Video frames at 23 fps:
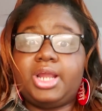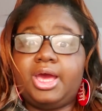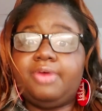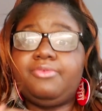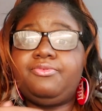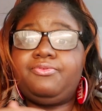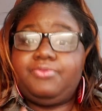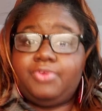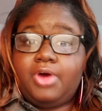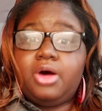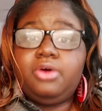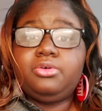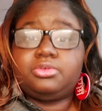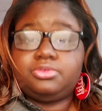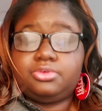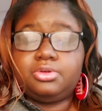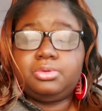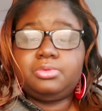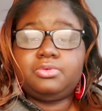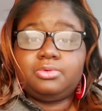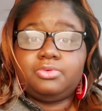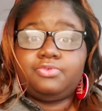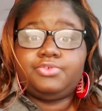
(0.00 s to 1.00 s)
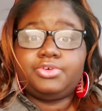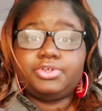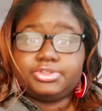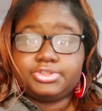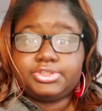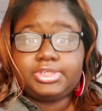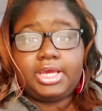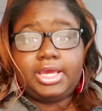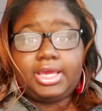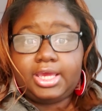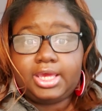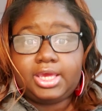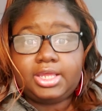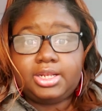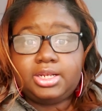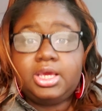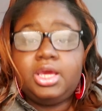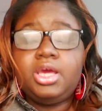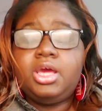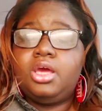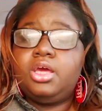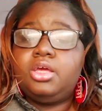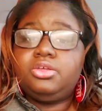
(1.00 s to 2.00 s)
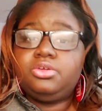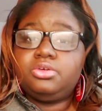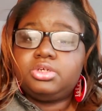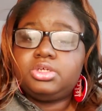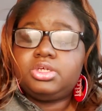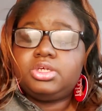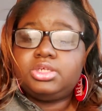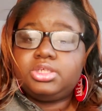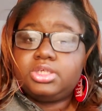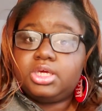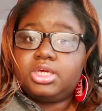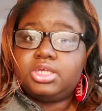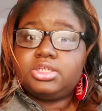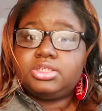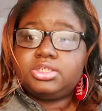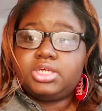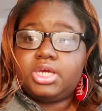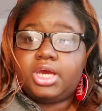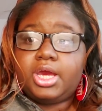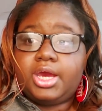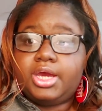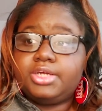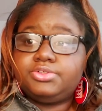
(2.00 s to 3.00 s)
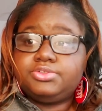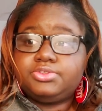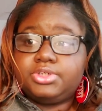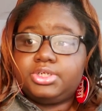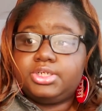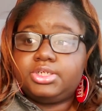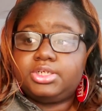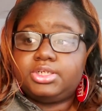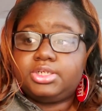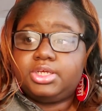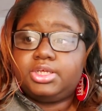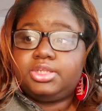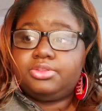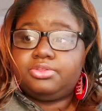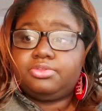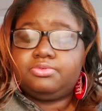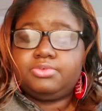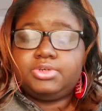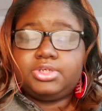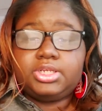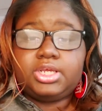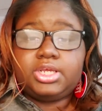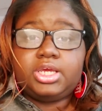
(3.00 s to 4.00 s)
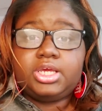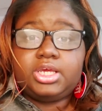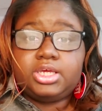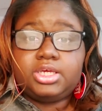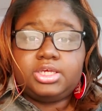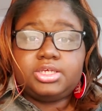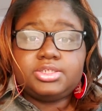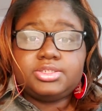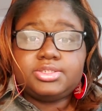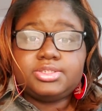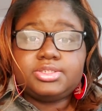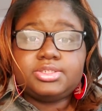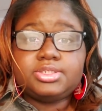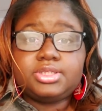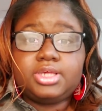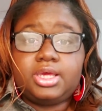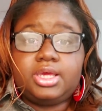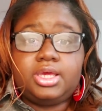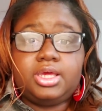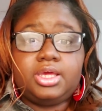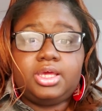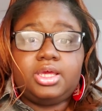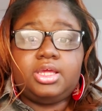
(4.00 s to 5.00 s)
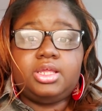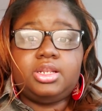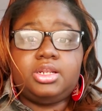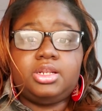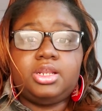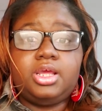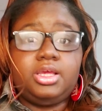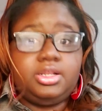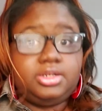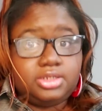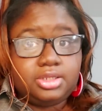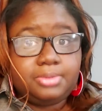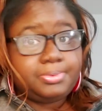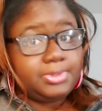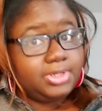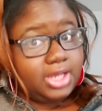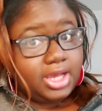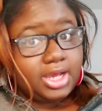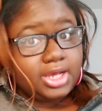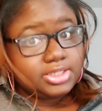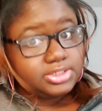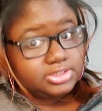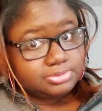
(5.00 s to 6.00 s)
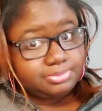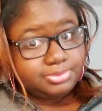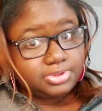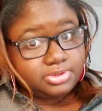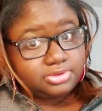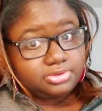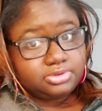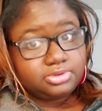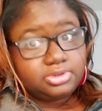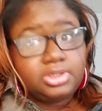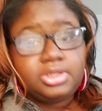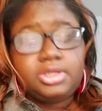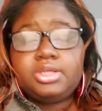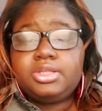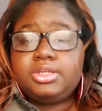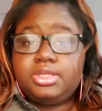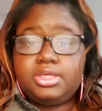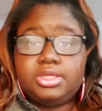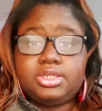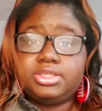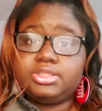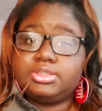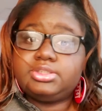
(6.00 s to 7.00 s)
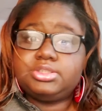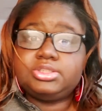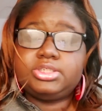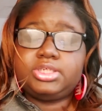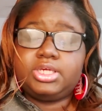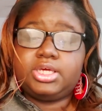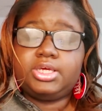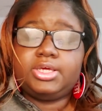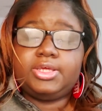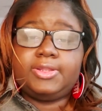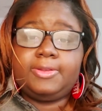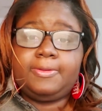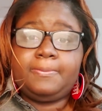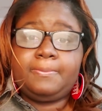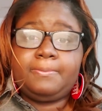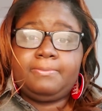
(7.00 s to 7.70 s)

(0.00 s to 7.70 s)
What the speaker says: felt firsthand, you can get dehydrated in 3 days and end up in the hospital needing to get